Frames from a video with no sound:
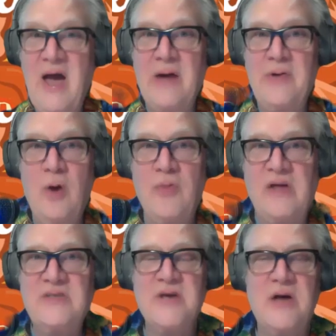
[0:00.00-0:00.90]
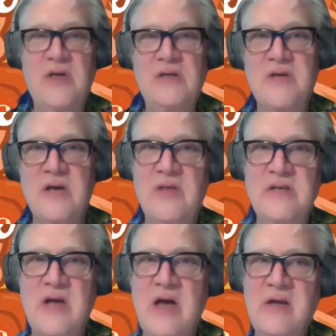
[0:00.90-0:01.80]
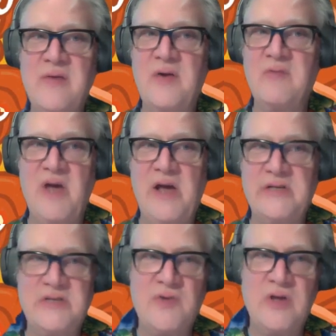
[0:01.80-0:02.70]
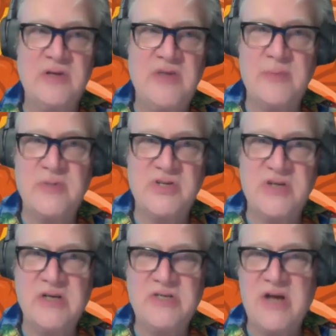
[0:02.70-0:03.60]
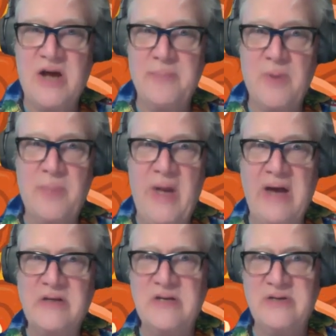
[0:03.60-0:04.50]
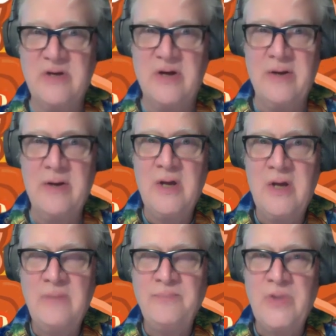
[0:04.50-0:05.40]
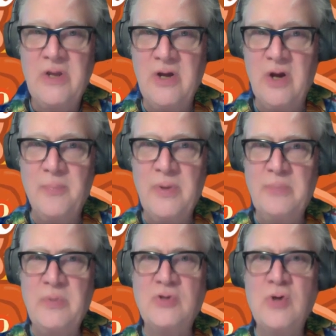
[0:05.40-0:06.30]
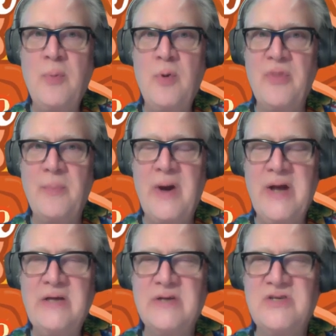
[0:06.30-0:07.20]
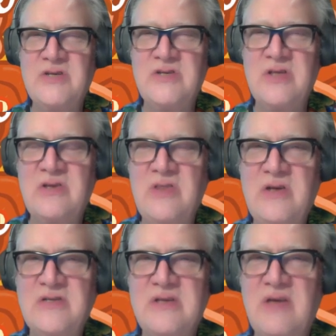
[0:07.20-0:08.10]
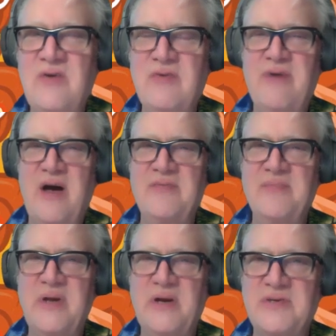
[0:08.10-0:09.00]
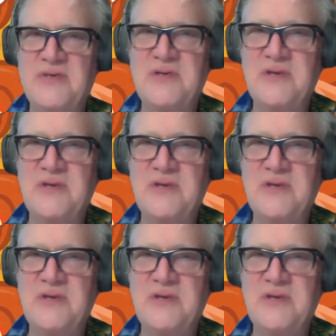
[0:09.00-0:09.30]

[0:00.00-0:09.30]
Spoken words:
no, that's a heck of an advantage if you can get that much stage time packed but the trouble with the mic, it's just they just give you 5 minutes.